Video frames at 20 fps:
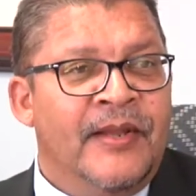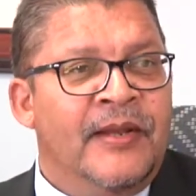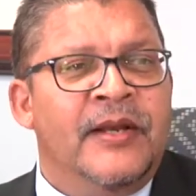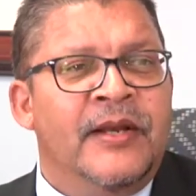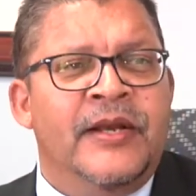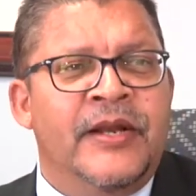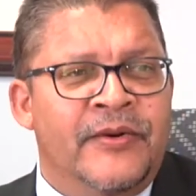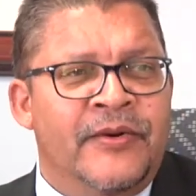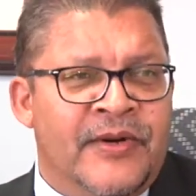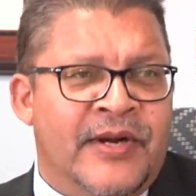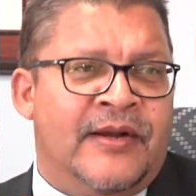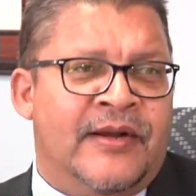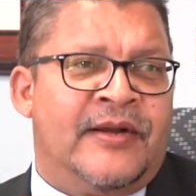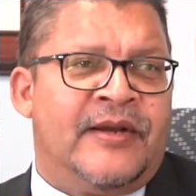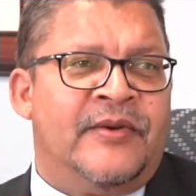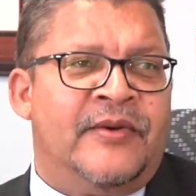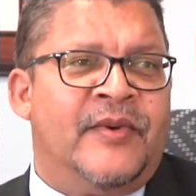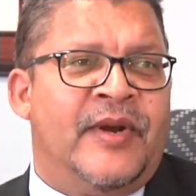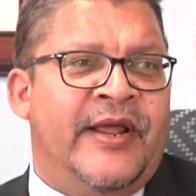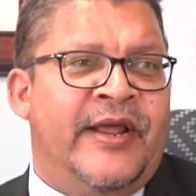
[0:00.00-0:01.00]
No
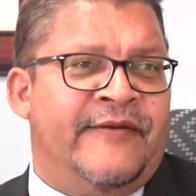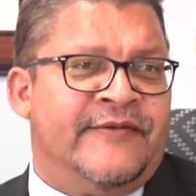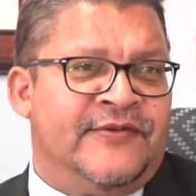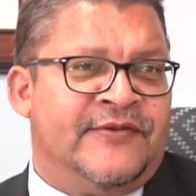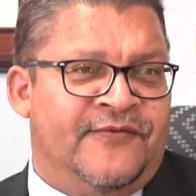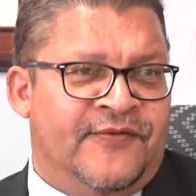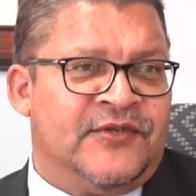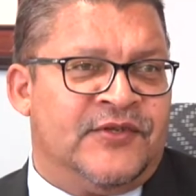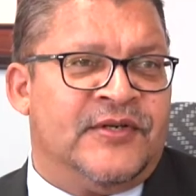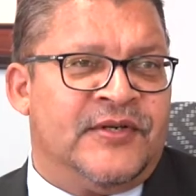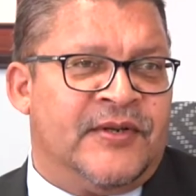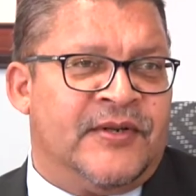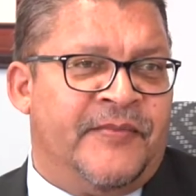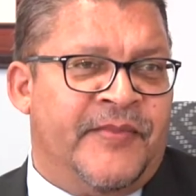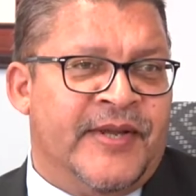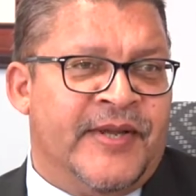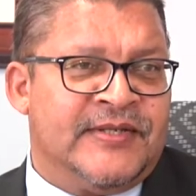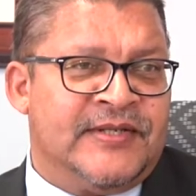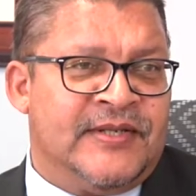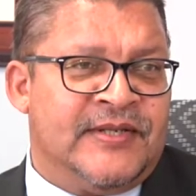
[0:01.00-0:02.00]
country will have sufficient
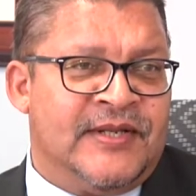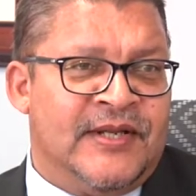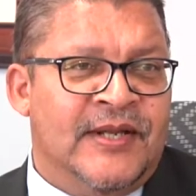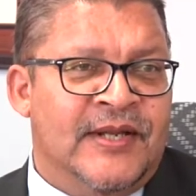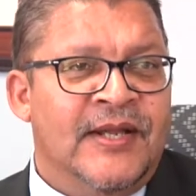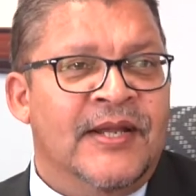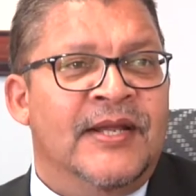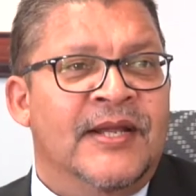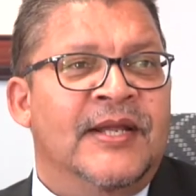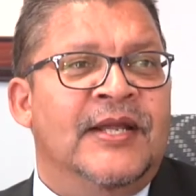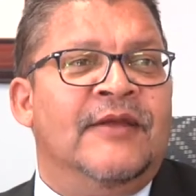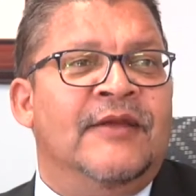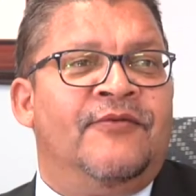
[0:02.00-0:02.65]
capacity mm -hmm.